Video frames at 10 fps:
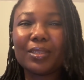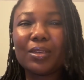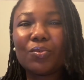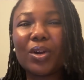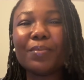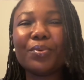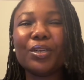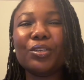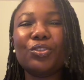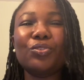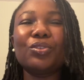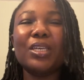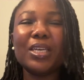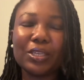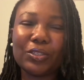What brings
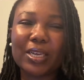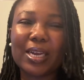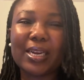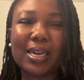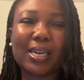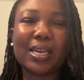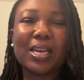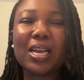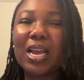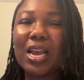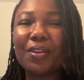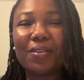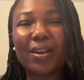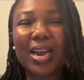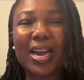you into Canada? And
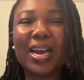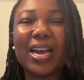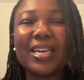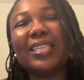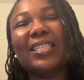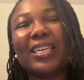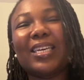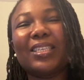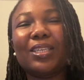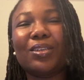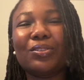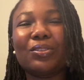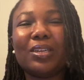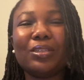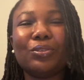you are an international
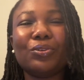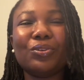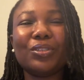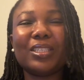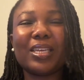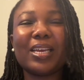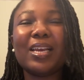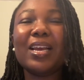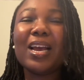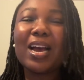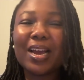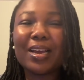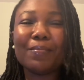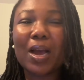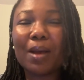student, so you say, I
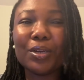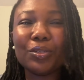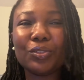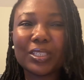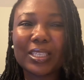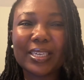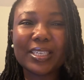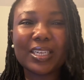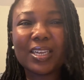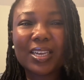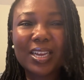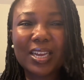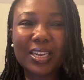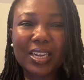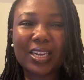am coming to study
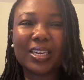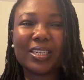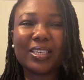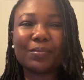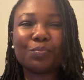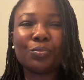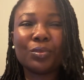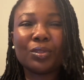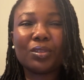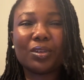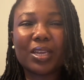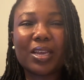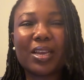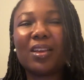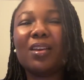in Canada.
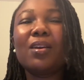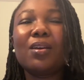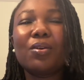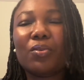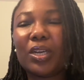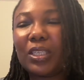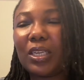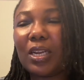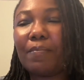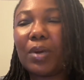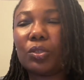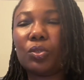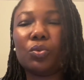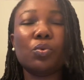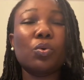Okay. Question number
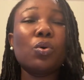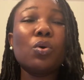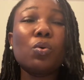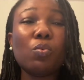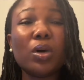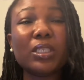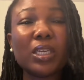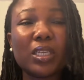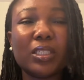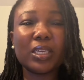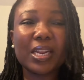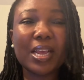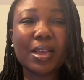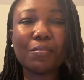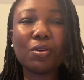2. What is
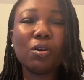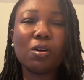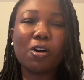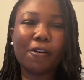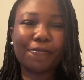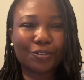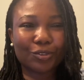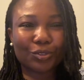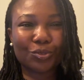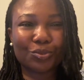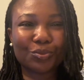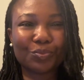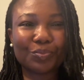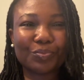name of your school?